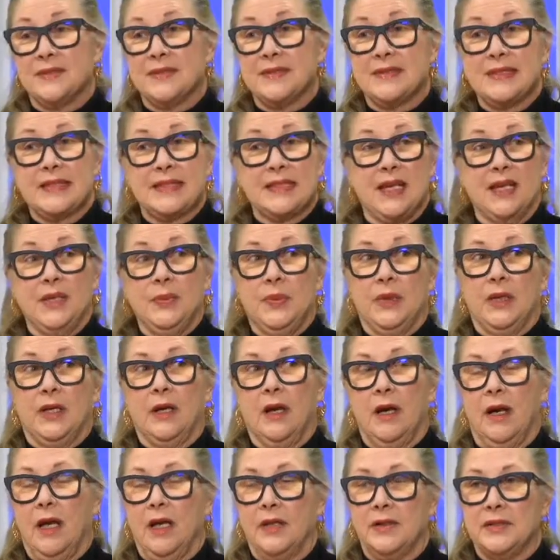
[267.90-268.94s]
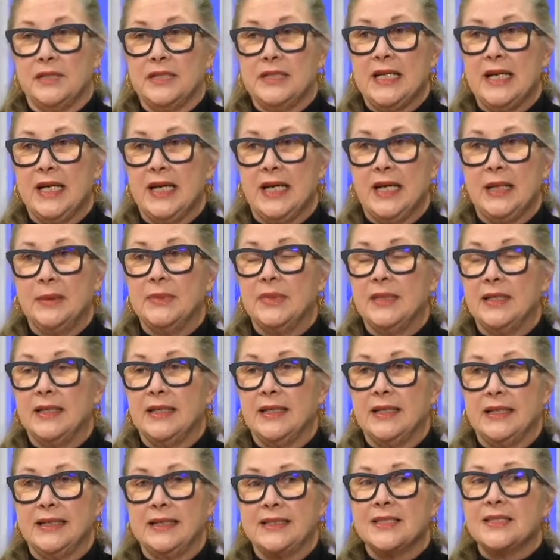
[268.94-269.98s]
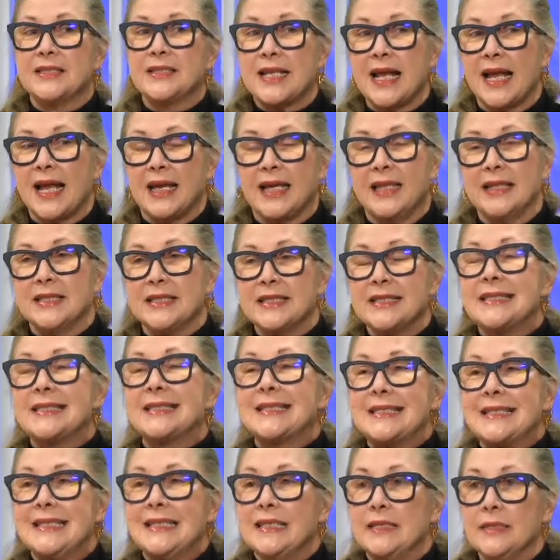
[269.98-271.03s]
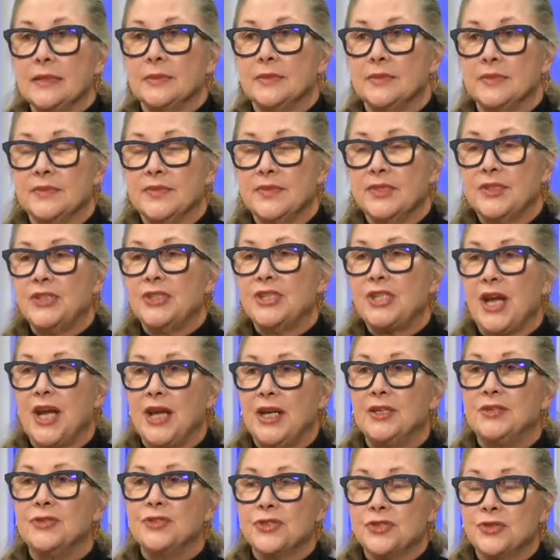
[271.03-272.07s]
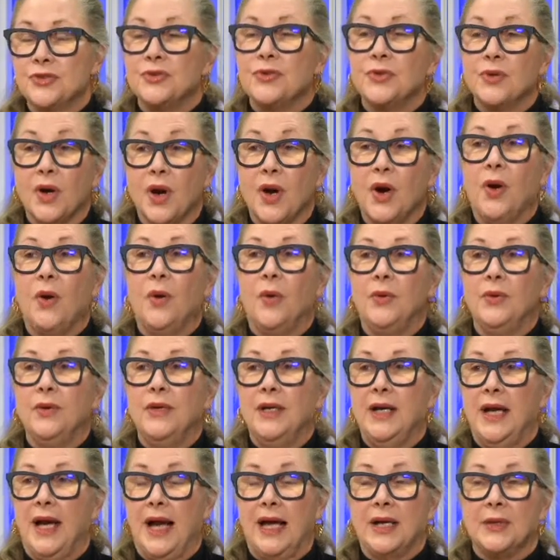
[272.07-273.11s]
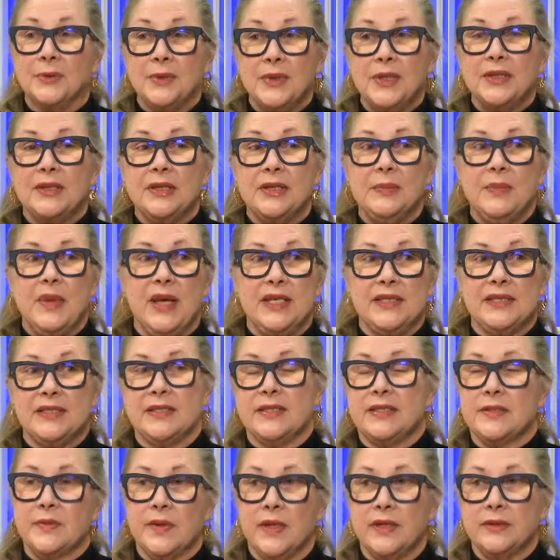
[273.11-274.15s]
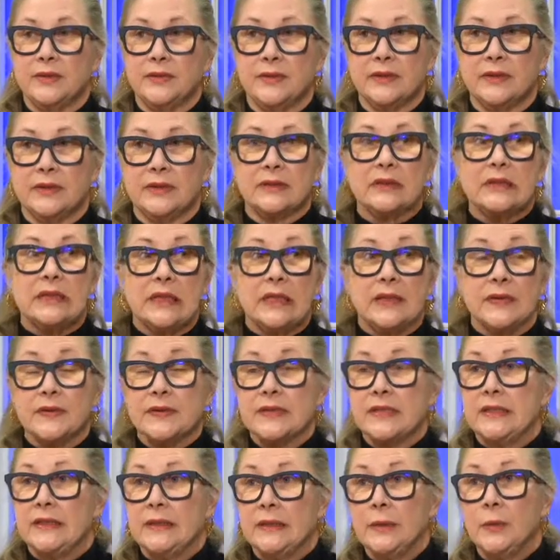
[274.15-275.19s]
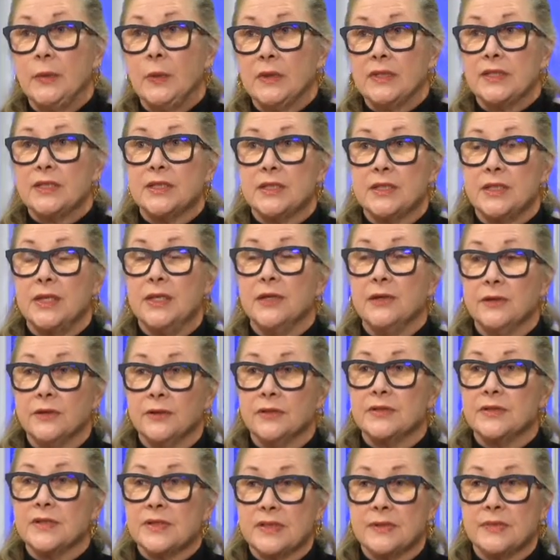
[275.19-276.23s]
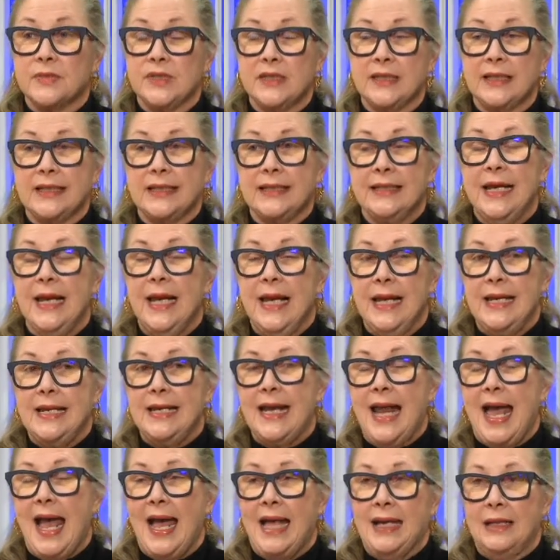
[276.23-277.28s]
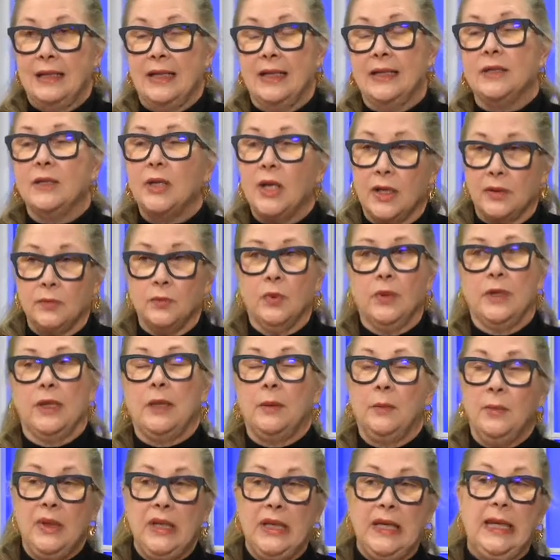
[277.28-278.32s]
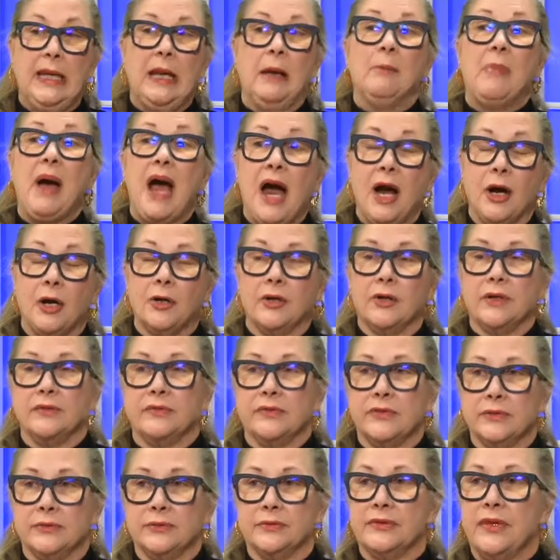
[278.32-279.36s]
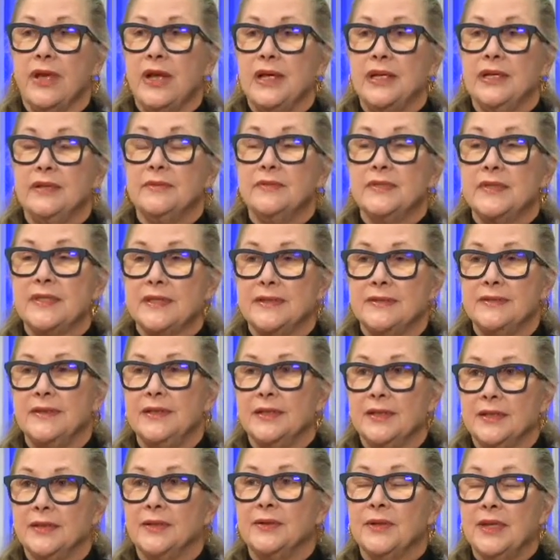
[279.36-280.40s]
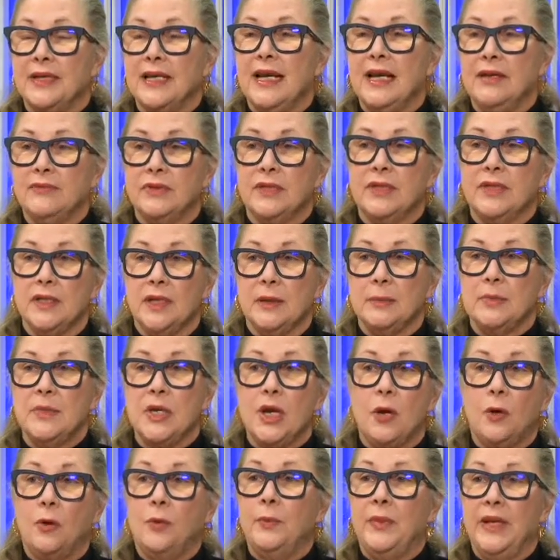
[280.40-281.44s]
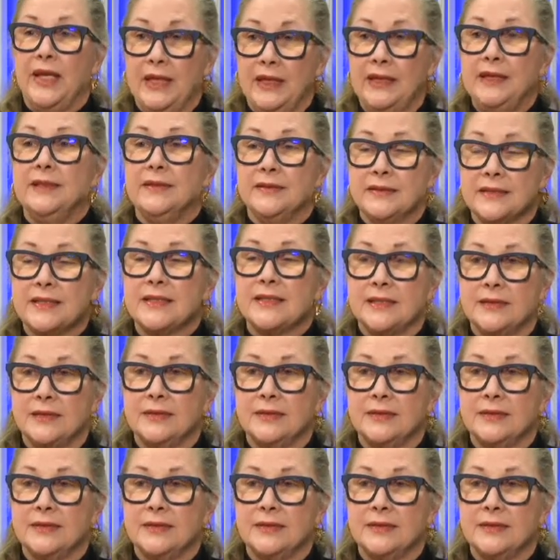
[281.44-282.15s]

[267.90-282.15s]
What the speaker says: Skyping all the time, and I just get to see them change and grow on a weekly basis rather than, seeing once a year or something, and and really being a part of their lives, you know, and having them know me. So